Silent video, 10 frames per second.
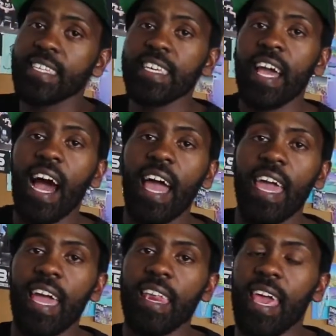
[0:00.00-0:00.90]

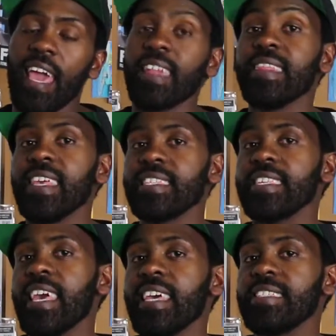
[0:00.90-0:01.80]
T-I-N-A.
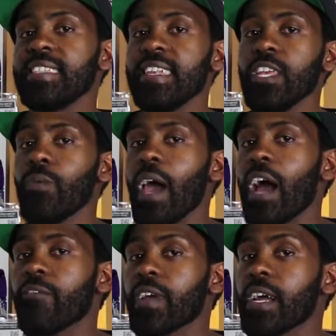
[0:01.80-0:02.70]
This is the new
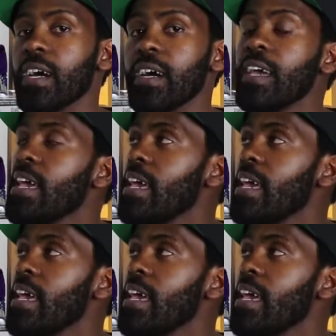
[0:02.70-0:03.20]
Africa.